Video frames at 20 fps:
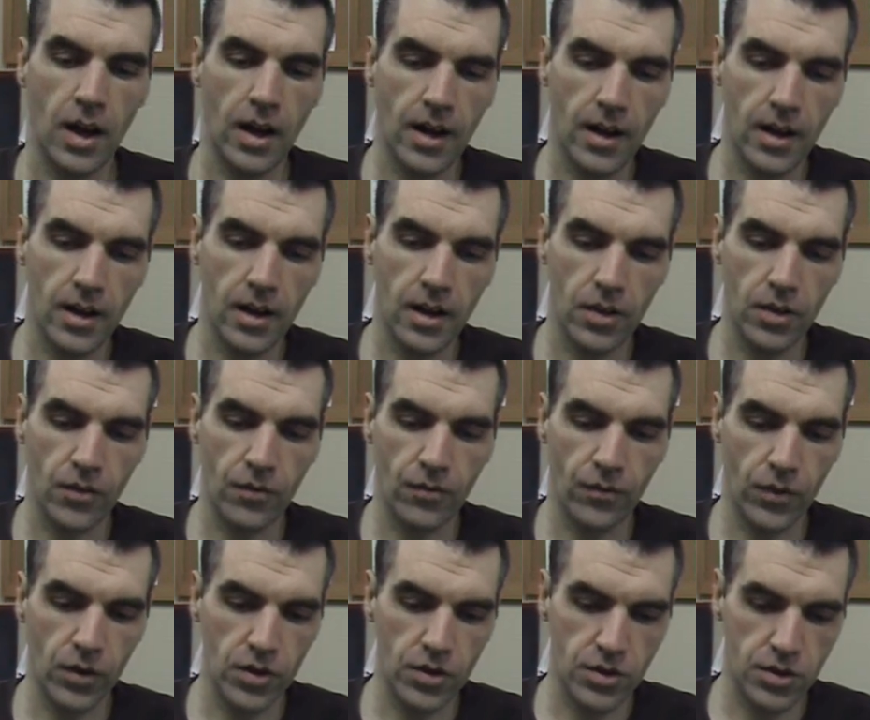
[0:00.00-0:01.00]
The
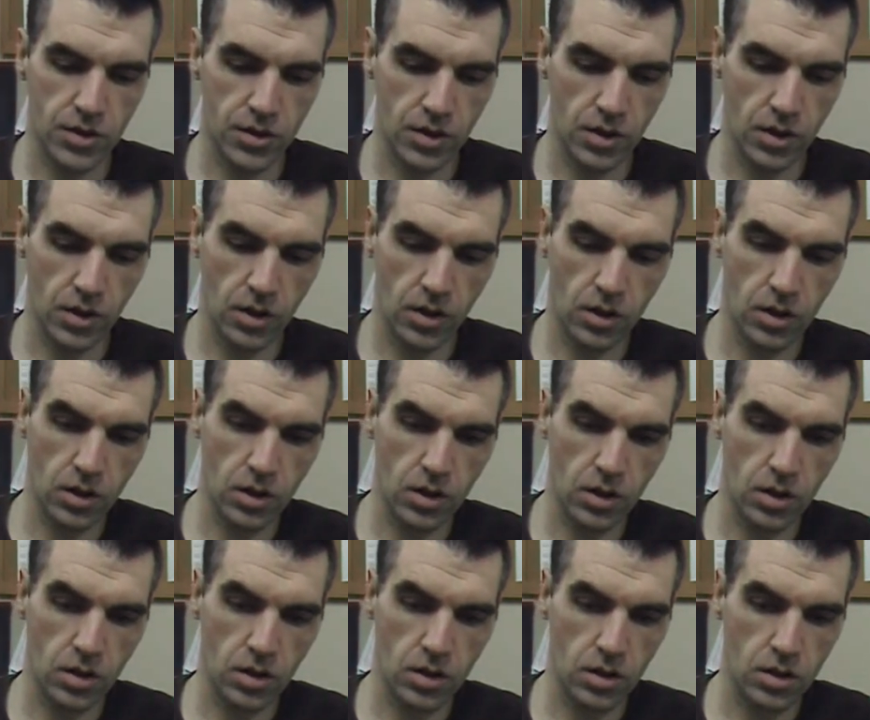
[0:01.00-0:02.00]
first thing
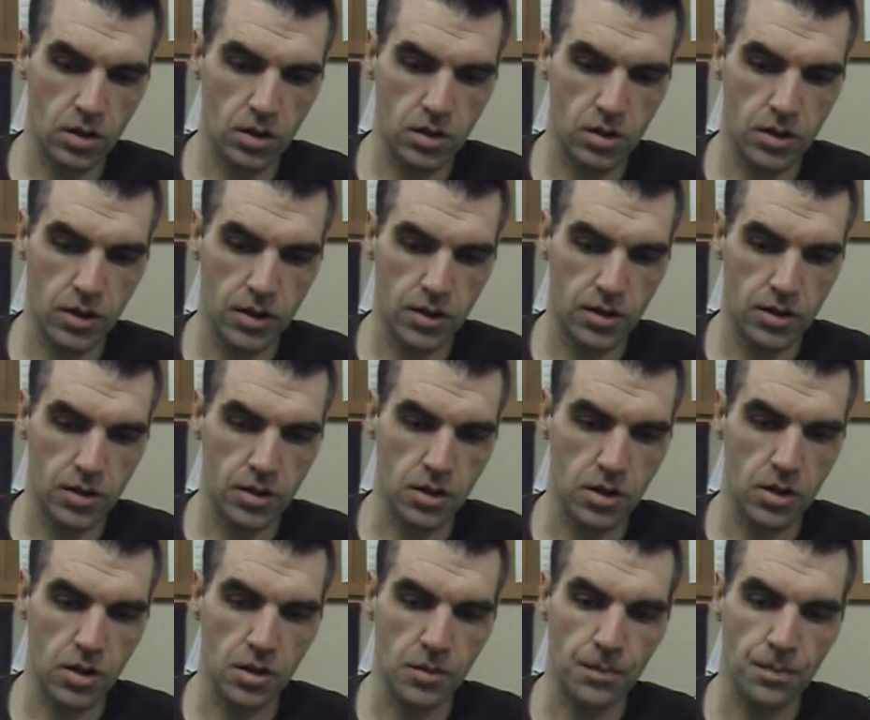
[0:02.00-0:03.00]
is, let's see
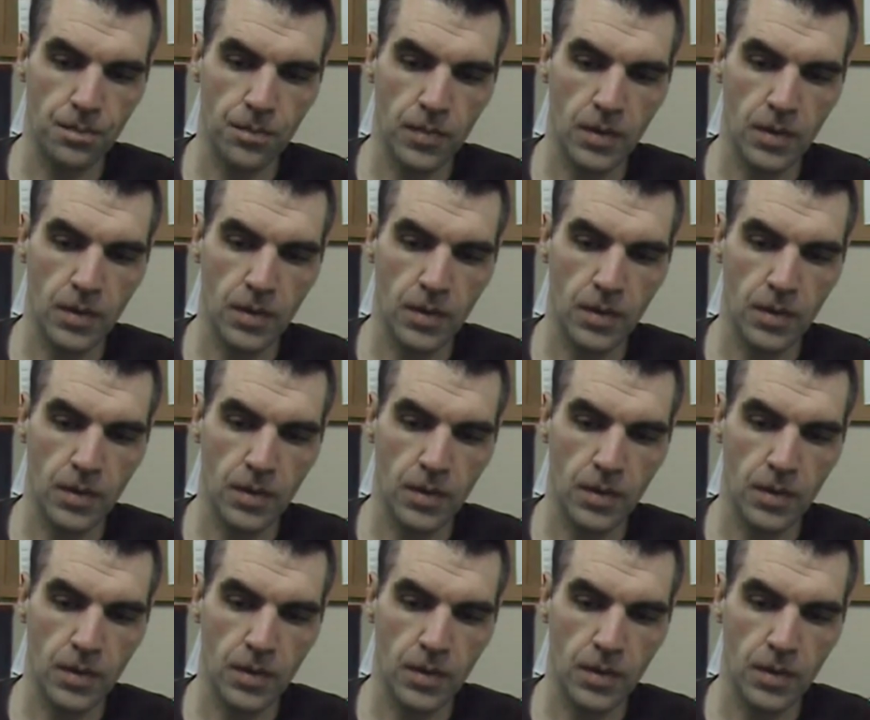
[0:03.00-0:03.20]
here.